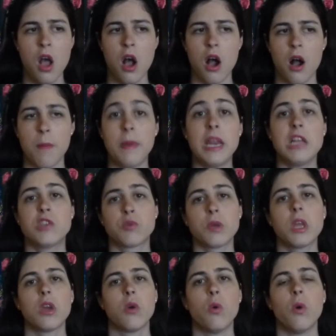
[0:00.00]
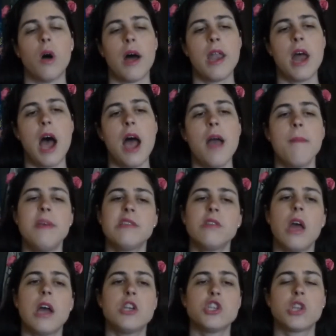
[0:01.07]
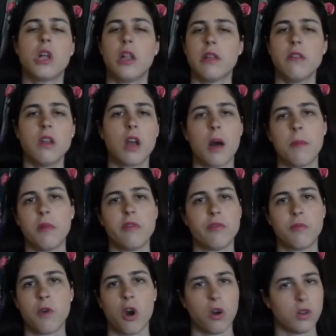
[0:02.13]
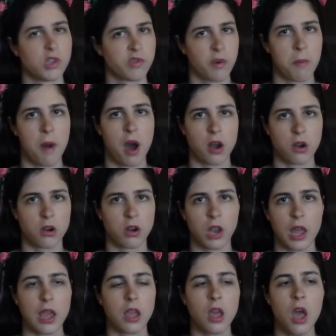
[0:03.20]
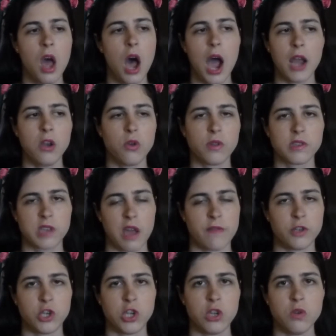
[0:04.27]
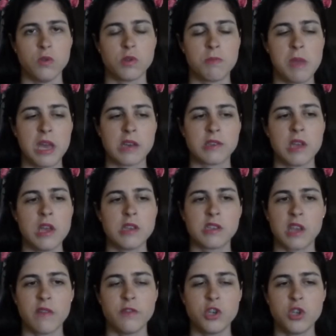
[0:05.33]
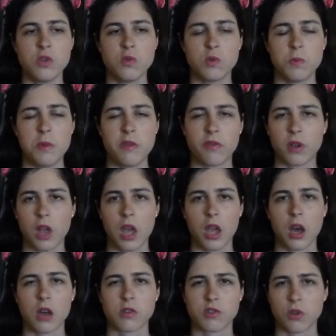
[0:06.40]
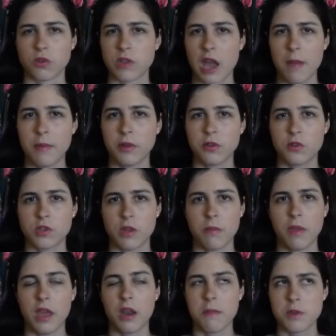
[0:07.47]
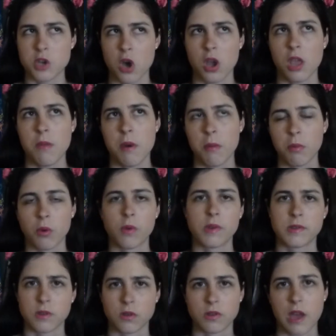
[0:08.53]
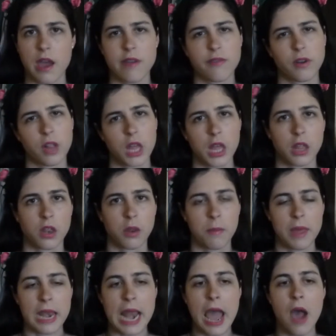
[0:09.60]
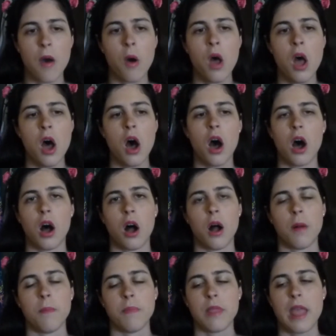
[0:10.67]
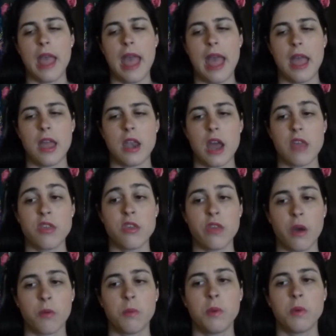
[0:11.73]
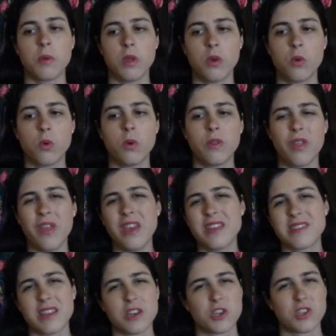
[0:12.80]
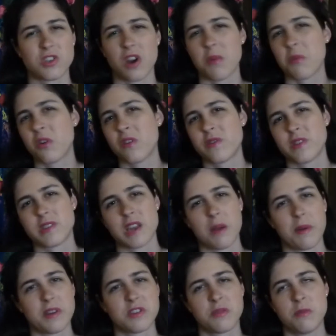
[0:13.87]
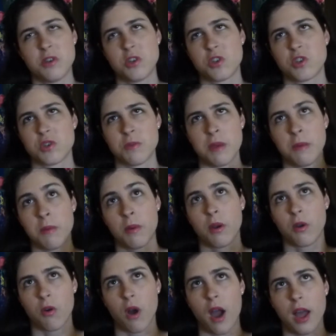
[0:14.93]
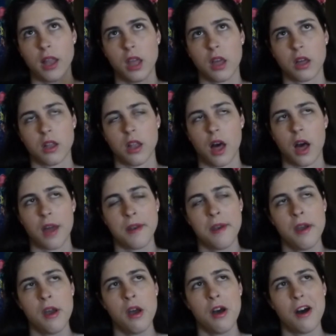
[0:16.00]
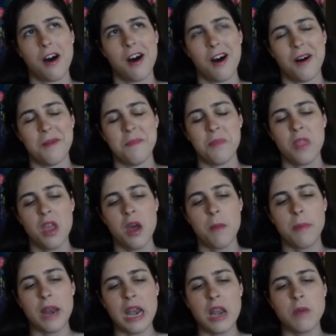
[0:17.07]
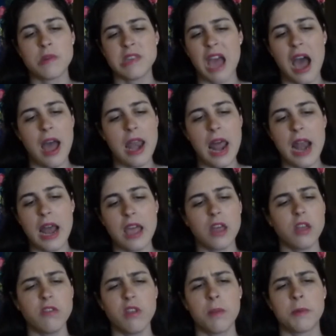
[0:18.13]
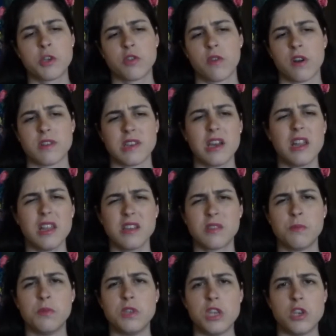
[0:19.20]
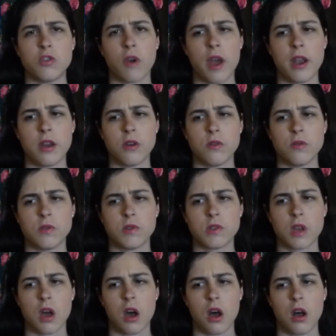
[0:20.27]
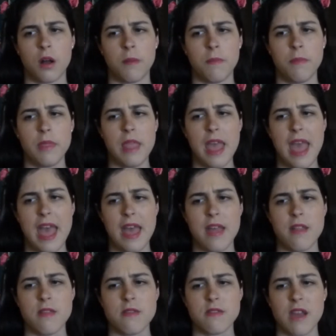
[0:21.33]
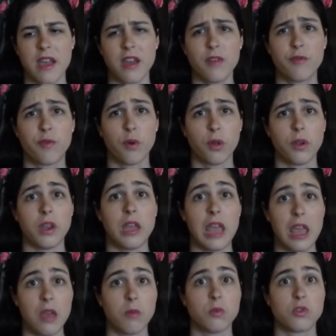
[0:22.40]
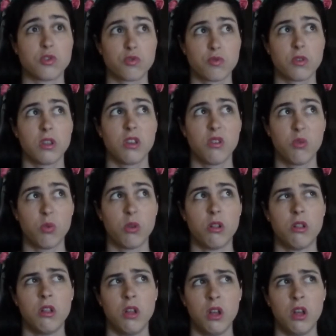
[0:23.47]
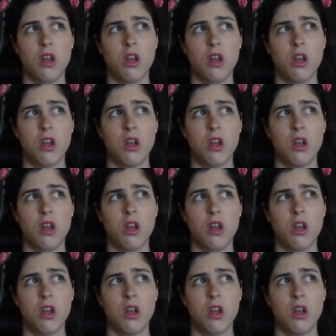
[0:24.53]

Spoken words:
But it's really cool. I just collected a couple of cards for Modern. Like, I know that Scavenging Ooze, because Scavenging Ooze would be for, like, a Sultai build or something, and I've been talking about brewing Sultai for, like, a little bit now. And I think that would be really cool. The thing is that just Tarmogoyfs and Snapcaster Mages just make me want to cry, like, a lot. But anyways, I collected a bunch of cards. I got like some Siege Rhinos, and I got a foil negate, which is really cool.